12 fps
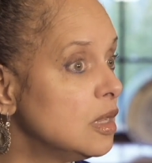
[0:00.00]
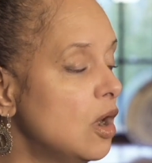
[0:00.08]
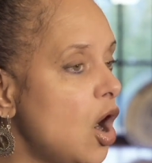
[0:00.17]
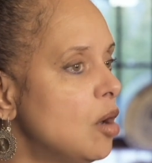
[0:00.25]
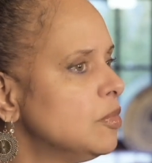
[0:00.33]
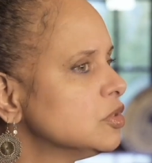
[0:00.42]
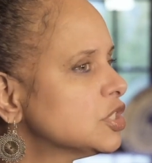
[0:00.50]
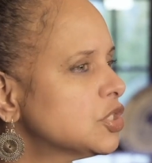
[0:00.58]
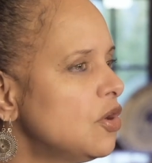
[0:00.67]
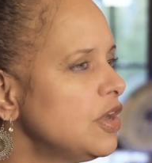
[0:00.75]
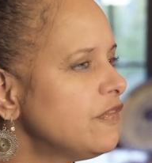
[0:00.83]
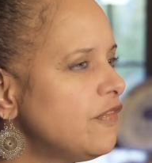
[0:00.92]
almost
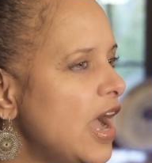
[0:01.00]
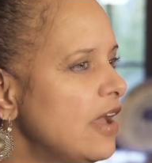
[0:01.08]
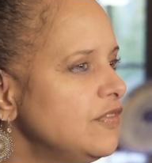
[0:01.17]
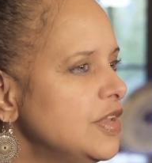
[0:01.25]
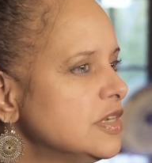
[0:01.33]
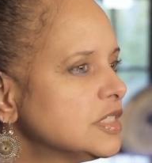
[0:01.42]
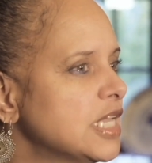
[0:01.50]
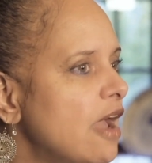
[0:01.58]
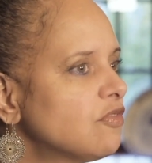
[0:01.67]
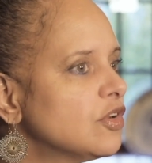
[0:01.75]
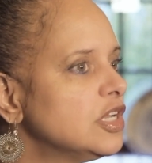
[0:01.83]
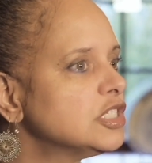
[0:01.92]
35 years
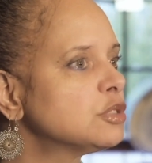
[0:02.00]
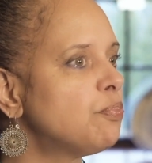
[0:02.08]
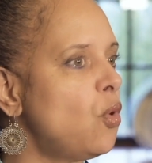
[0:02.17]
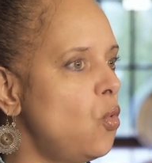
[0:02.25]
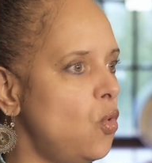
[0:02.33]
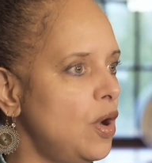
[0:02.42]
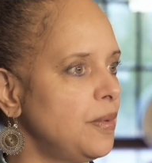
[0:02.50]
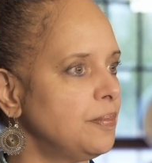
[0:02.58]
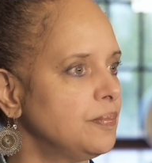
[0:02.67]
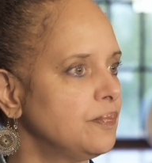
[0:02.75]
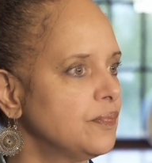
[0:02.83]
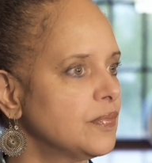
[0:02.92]
after his poem,
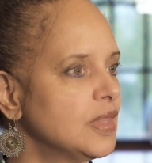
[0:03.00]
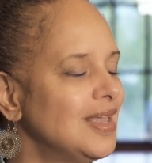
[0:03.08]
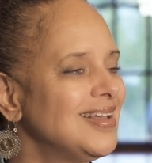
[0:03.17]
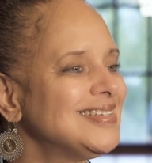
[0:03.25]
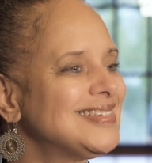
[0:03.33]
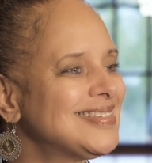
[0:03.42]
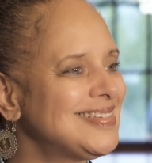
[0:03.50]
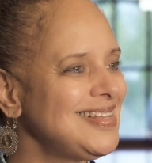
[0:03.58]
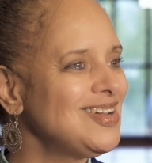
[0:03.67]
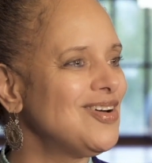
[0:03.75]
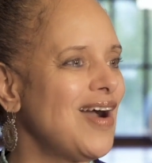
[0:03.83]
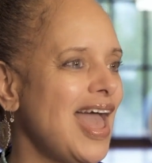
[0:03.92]

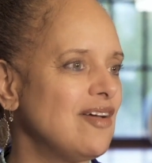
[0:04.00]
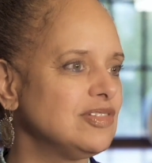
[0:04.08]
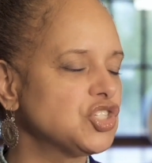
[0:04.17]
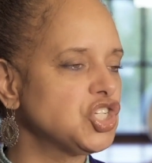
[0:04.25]
still haven't